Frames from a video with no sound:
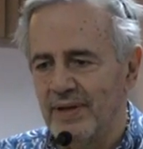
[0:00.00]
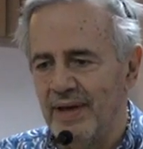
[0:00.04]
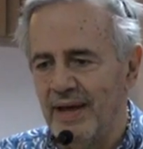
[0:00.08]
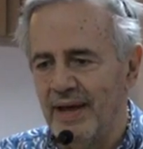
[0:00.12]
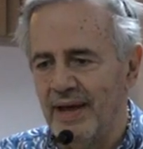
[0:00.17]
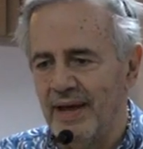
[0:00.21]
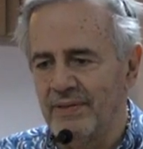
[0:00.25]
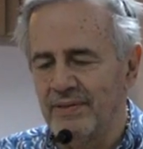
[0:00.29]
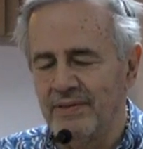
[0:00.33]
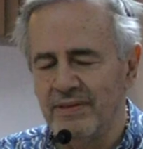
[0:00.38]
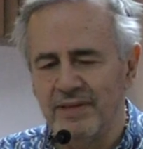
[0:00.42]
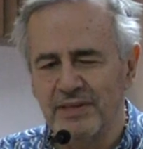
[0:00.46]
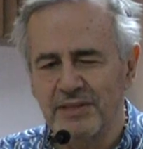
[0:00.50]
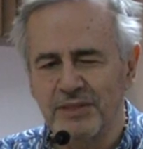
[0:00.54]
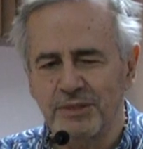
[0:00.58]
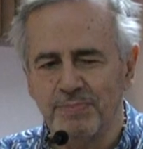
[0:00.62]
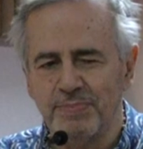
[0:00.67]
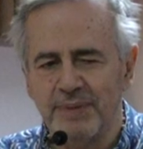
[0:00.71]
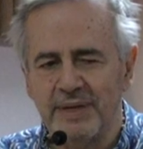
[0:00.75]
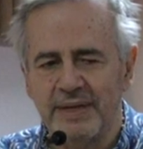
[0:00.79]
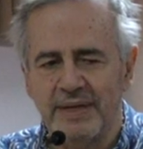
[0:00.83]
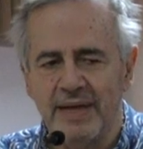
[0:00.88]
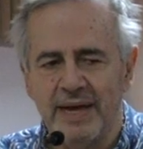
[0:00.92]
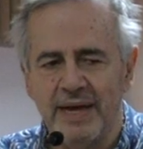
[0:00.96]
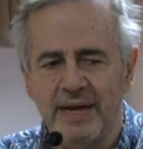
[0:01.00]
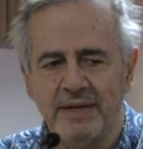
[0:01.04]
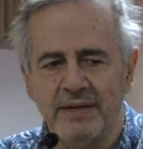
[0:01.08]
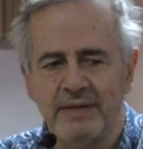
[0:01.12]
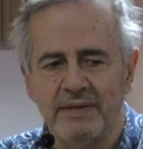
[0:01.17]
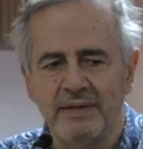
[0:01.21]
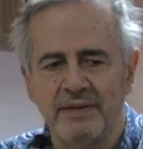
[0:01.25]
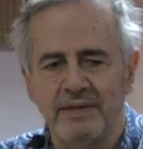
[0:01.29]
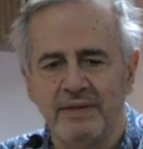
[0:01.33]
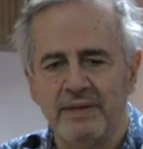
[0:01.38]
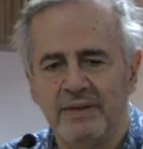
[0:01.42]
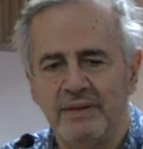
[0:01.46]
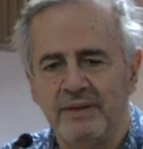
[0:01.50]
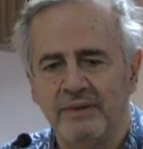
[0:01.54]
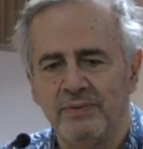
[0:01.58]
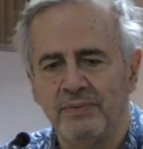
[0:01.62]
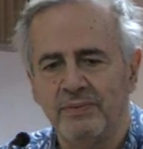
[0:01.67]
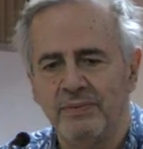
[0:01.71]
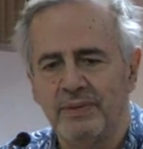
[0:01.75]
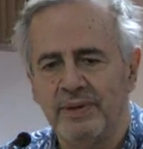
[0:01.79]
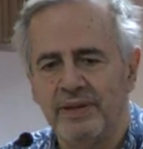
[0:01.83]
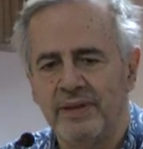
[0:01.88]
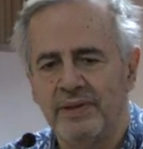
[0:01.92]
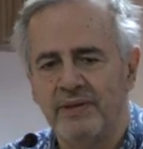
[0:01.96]
And this began
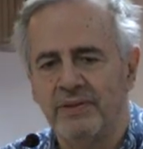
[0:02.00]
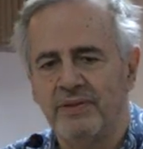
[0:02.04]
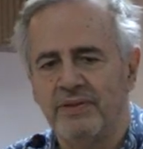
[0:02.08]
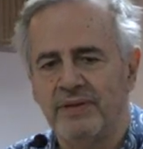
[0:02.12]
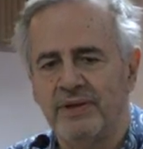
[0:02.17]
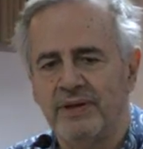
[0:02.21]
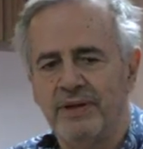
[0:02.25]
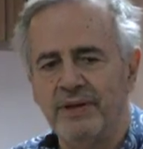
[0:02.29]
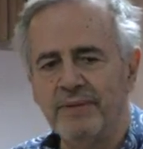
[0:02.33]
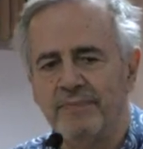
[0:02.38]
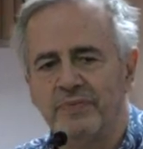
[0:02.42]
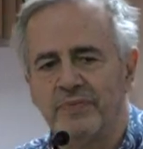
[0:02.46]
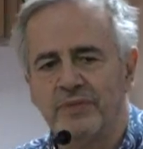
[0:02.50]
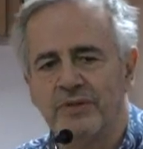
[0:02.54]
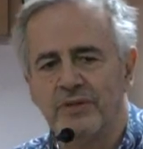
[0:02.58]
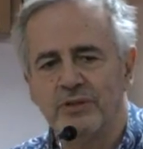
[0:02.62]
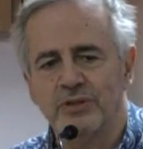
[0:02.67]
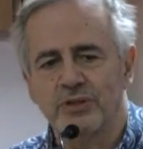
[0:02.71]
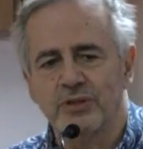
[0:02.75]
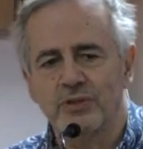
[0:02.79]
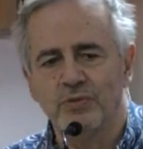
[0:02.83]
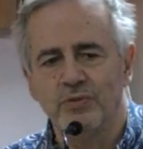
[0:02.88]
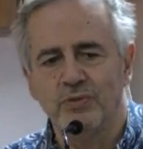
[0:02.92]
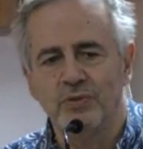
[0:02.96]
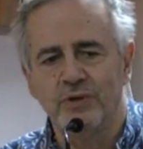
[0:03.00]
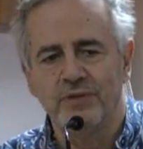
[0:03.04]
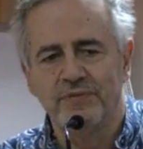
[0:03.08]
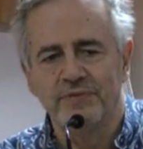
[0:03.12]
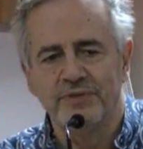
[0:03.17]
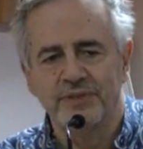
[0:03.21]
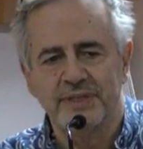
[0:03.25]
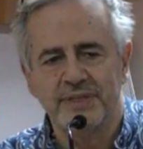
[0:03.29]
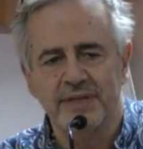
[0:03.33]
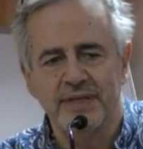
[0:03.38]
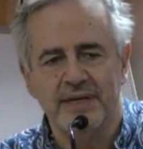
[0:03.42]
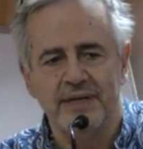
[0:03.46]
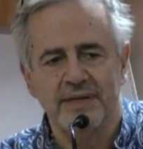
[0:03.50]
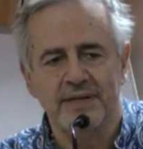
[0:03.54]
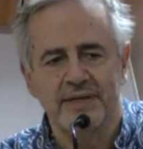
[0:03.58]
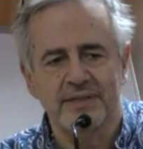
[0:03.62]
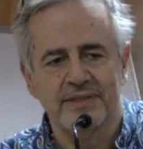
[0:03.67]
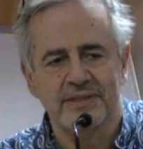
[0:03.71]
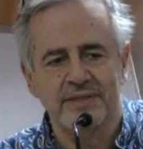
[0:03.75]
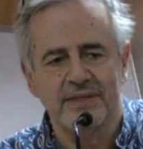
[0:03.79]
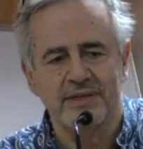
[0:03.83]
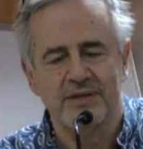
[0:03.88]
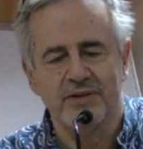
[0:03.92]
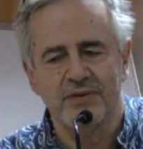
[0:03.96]
with um, the school of
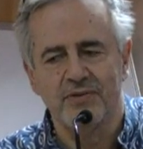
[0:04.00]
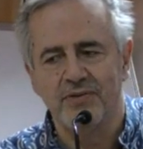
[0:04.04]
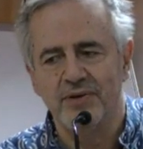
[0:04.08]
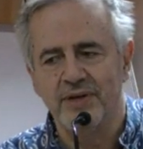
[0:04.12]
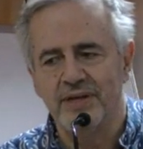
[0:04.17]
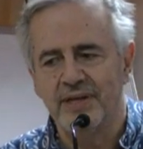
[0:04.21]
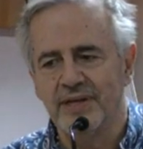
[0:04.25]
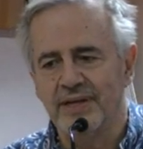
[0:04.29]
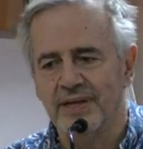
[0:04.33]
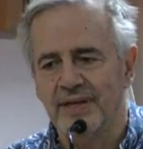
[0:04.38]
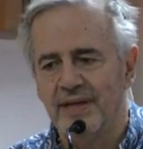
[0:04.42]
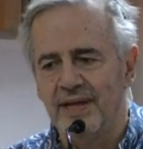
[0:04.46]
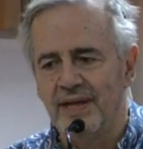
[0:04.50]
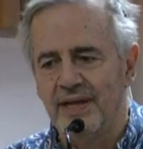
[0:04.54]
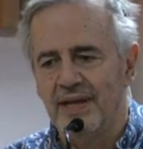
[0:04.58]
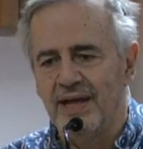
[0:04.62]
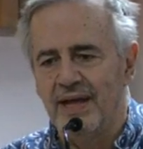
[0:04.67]
cynics in Greek